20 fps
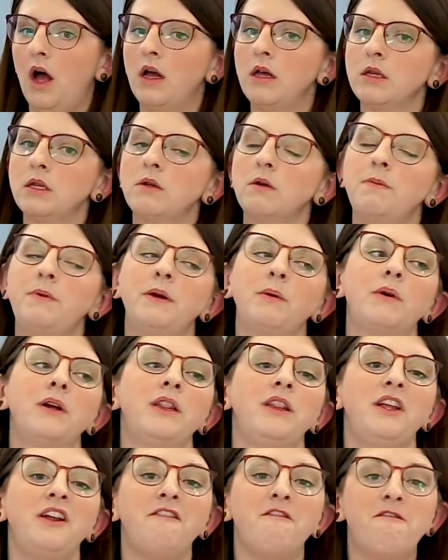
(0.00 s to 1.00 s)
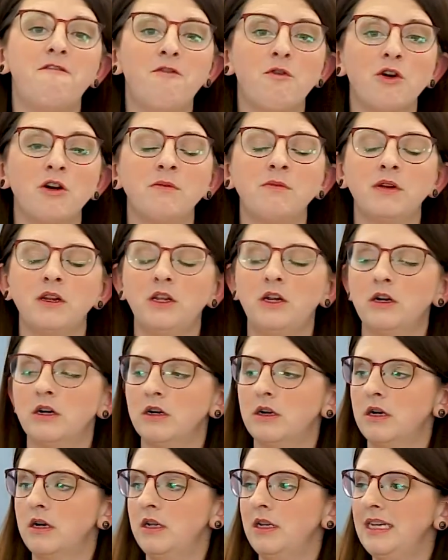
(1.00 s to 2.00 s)
Also, big one, the informed,
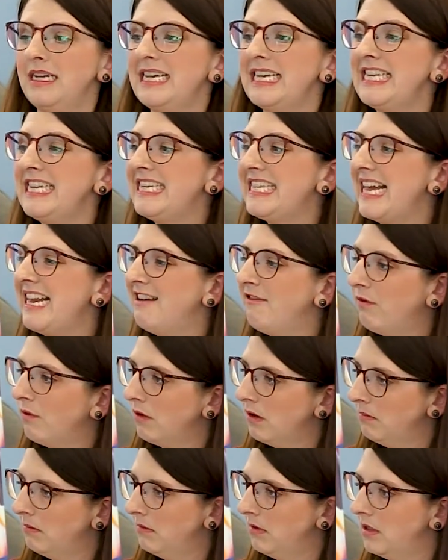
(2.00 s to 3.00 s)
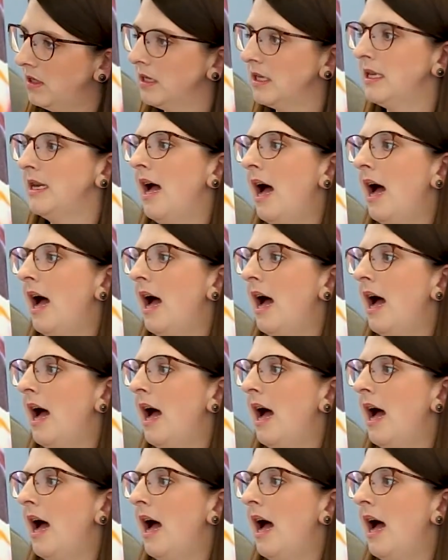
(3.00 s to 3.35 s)
your consent form does